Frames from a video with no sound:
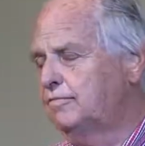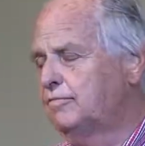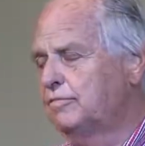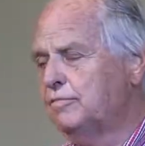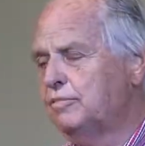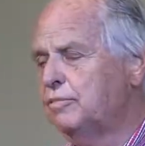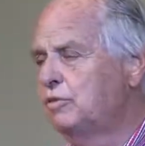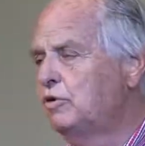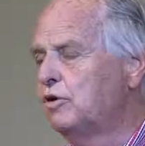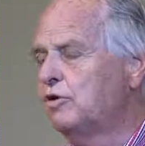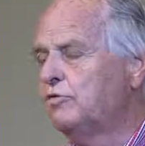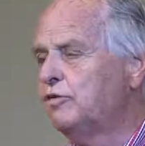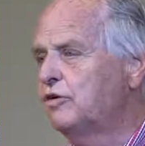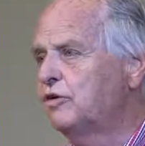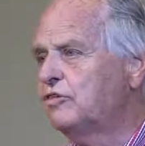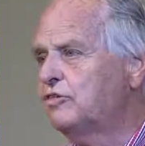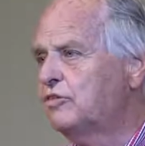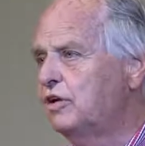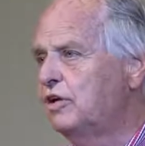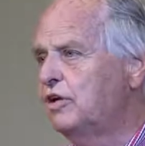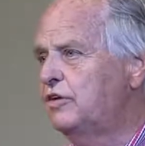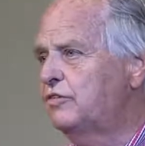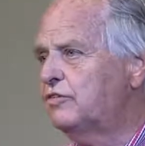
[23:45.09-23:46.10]

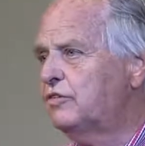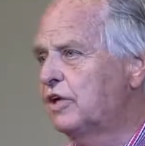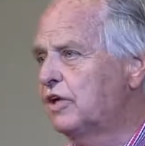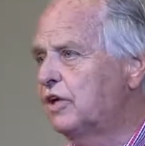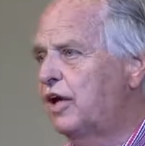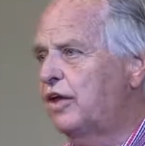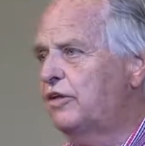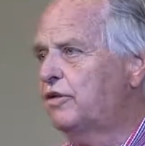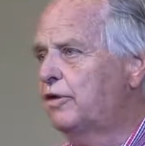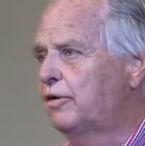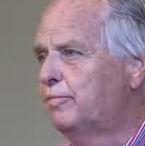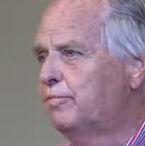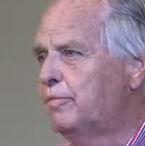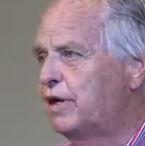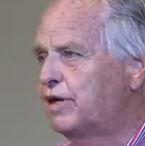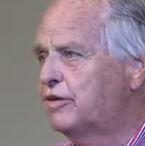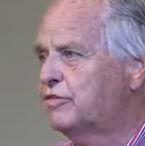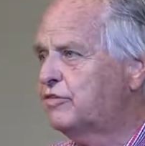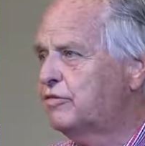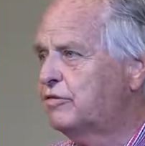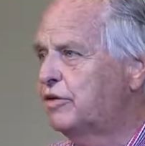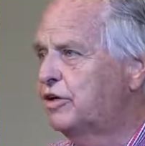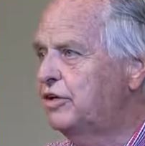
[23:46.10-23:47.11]
universities and other
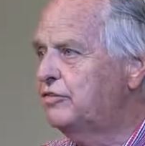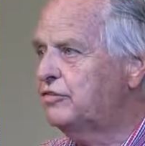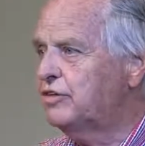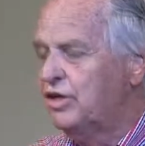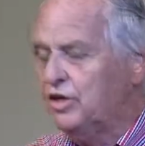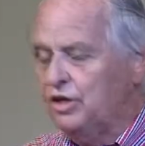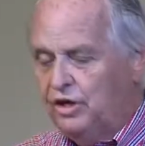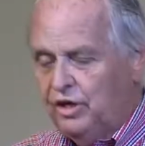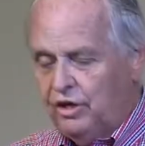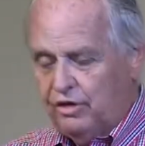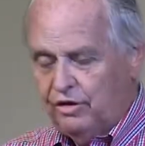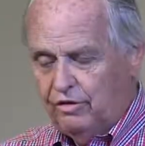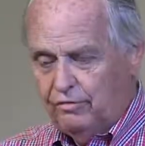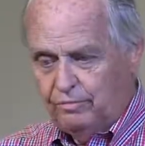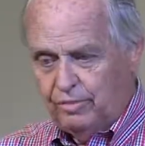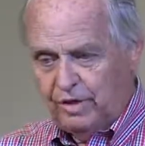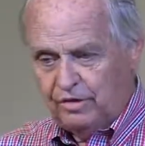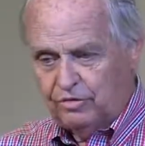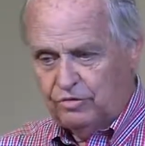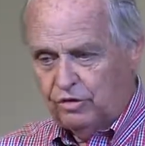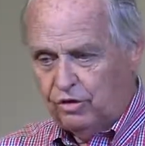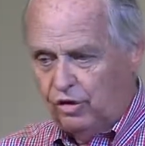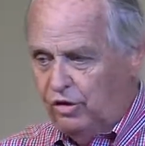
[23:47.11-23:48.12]
ministries, they've
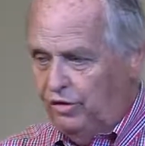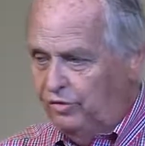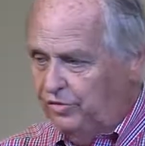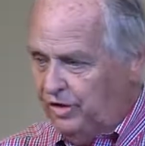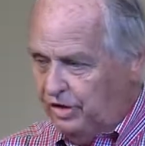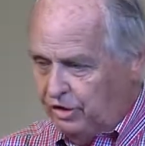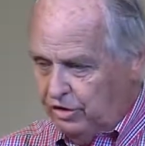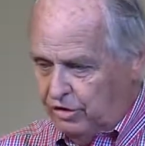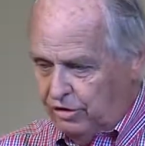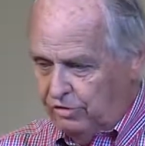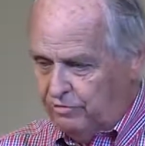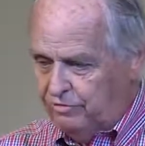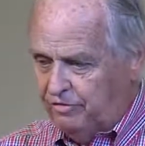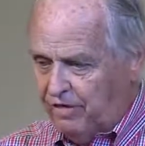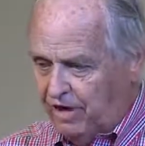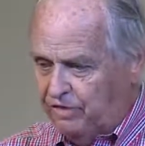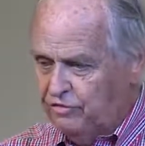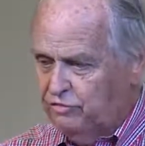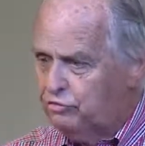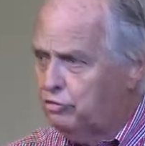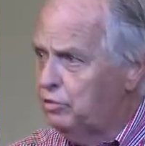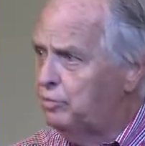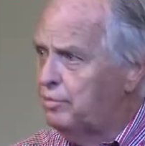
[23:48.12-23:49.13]
been told that your
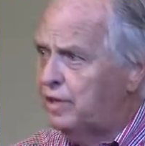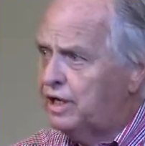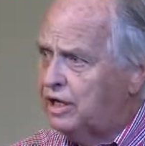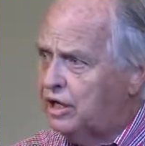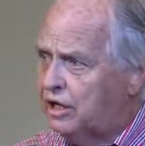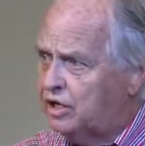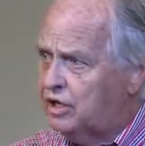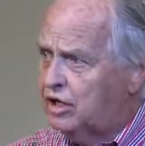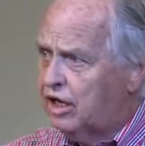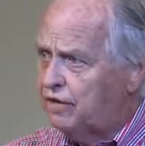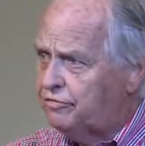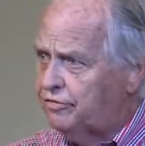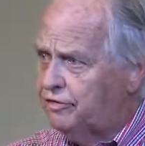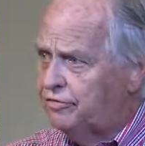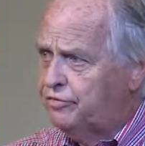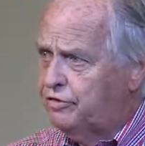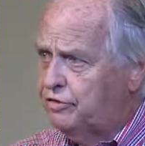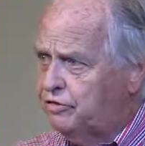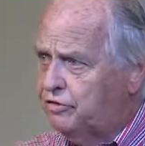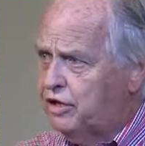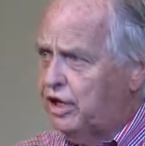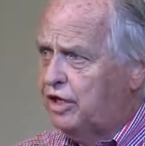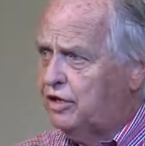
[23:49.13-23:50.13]
funds will be cut off if
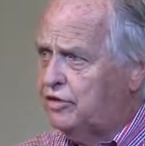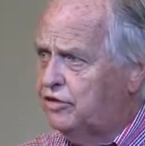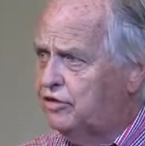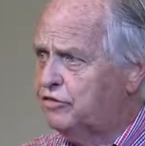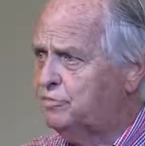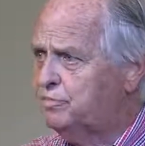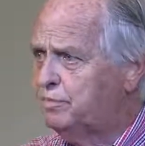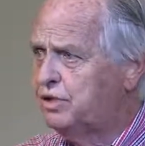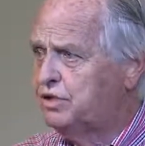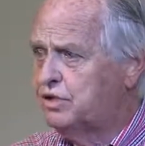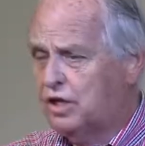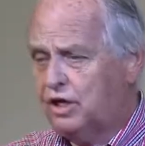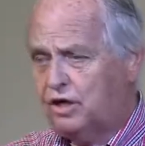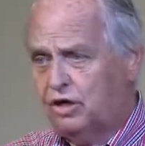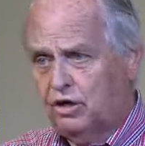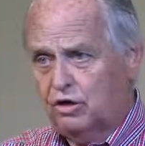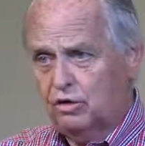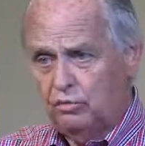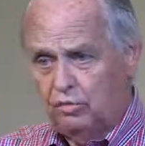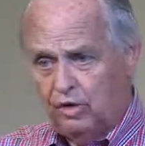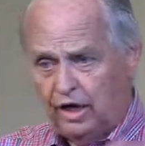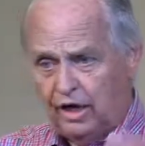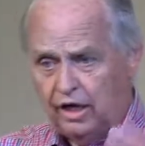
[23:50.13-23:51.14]
you take this
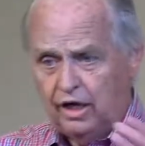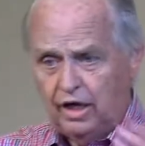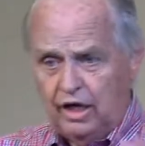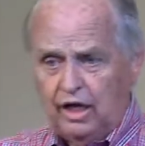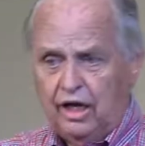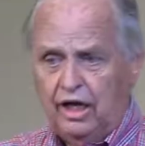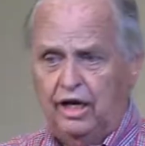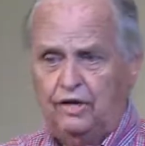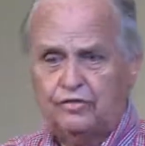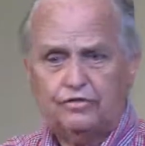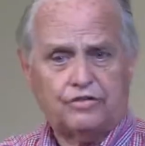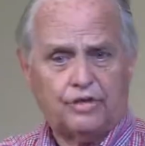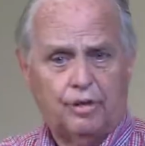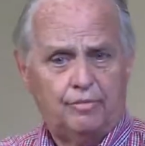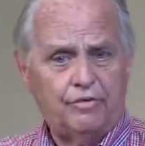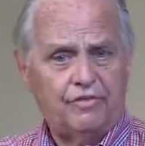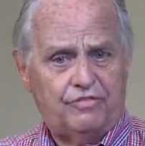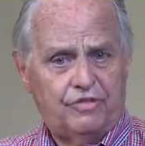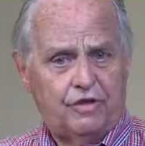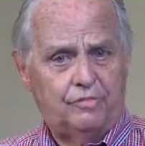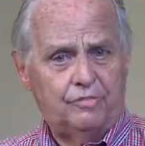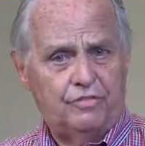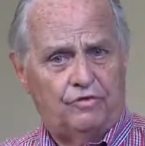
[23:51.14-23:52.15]
particular way, and some
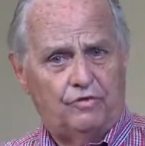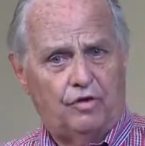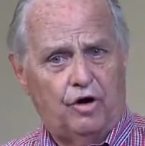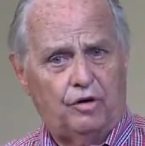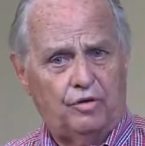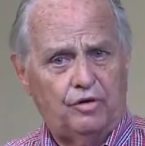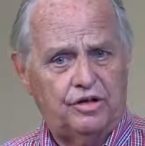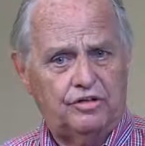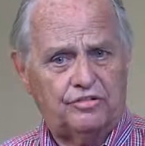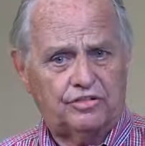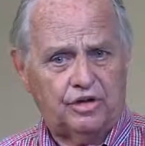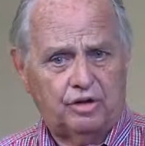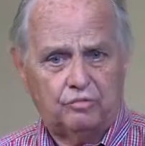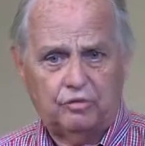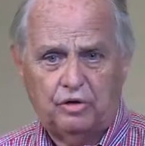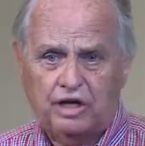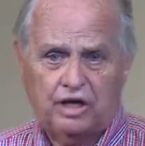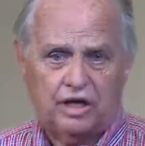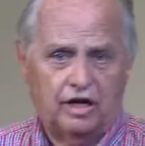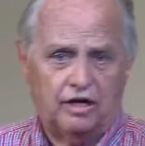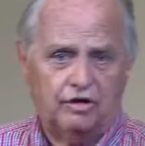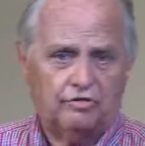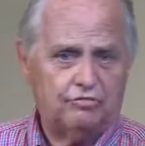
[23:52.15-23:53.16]
of them have already said, we
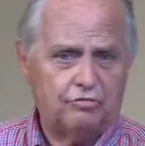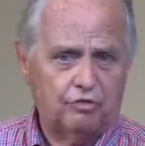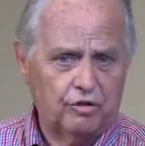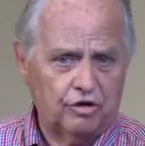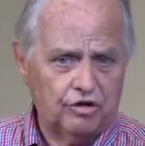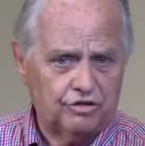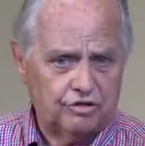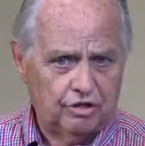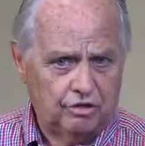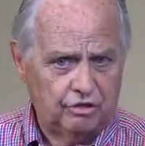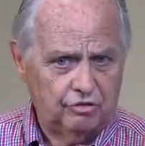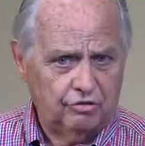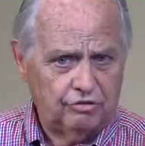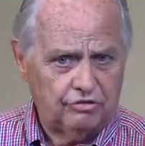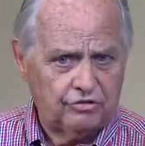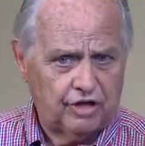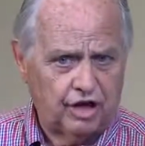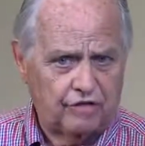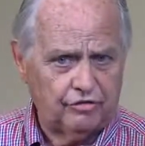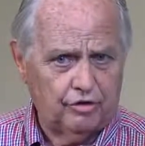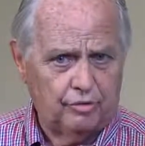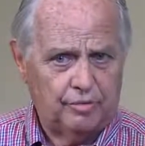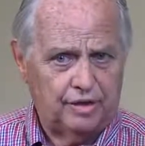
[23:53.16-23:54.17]
can't afford to lose
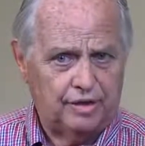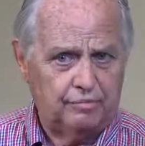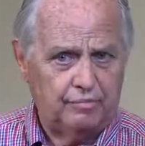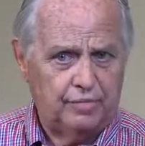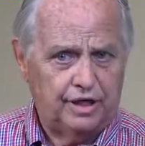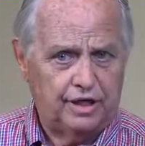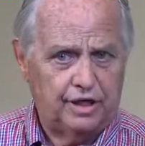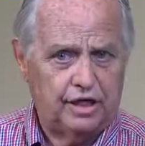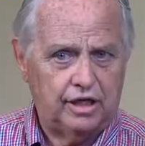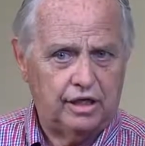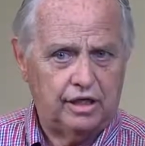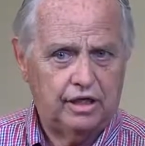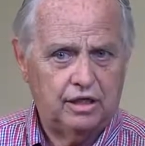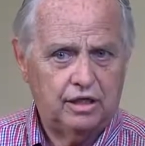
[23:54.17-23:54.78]
government money.